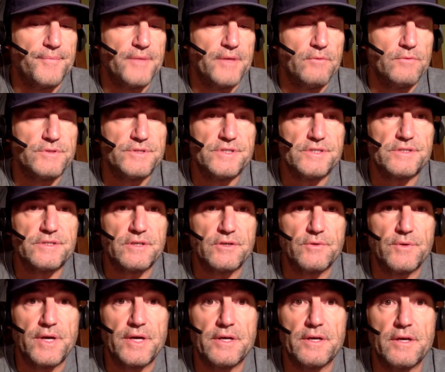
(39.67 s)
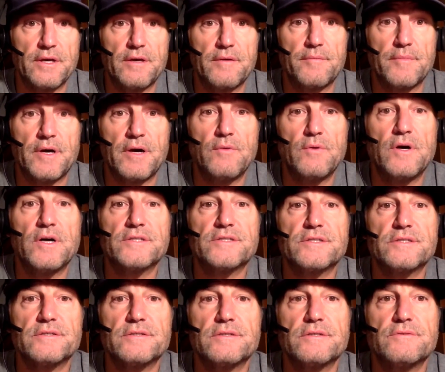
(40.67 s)
it was just a great game. I
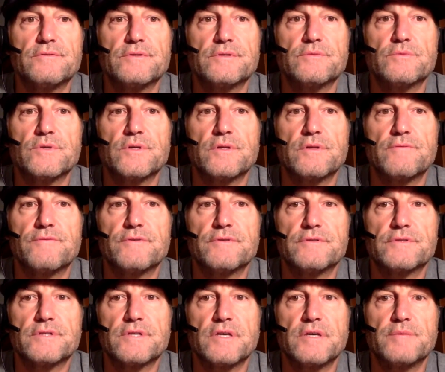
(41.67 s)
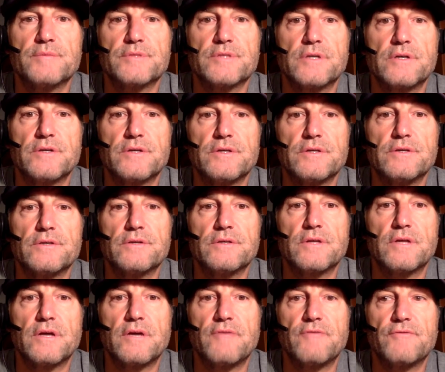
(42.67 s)
watched it. It was one of the first games all year
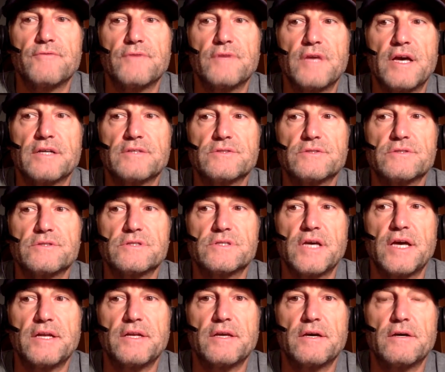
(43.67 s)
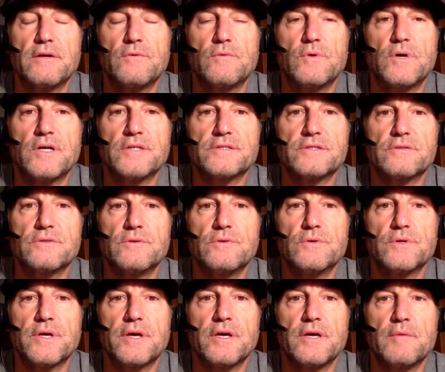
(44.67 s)
that I've actually sat down and watched the
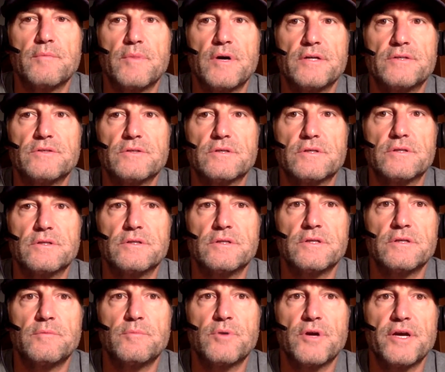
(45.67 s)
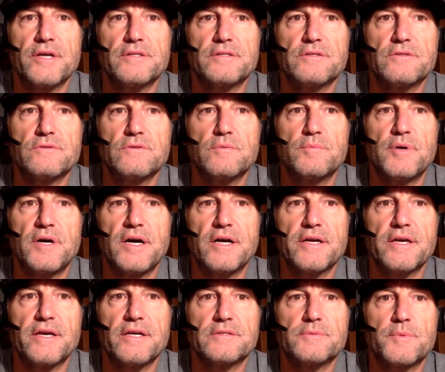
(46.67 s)
whole game. I took a little break to do the
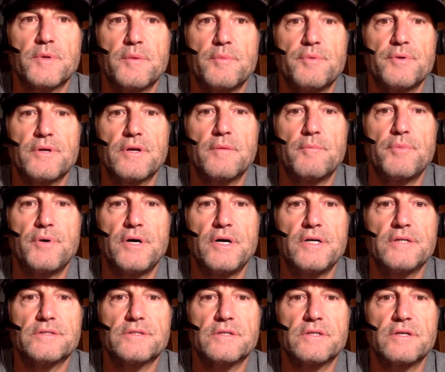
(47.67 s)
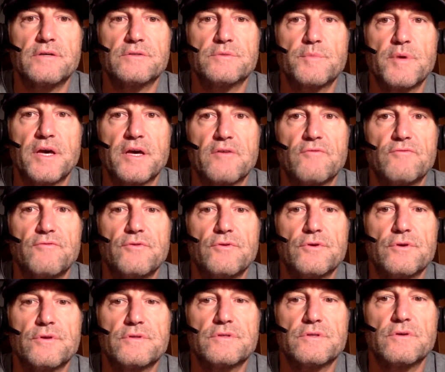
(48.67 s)
podcast, but I put it on pause and I was back and
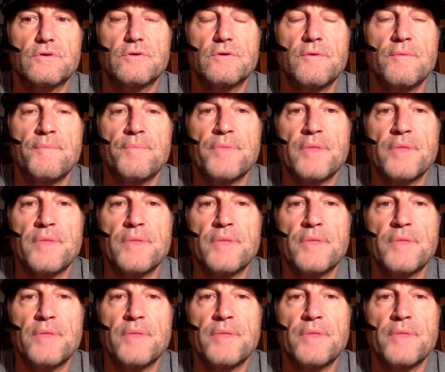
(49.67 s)
forth. So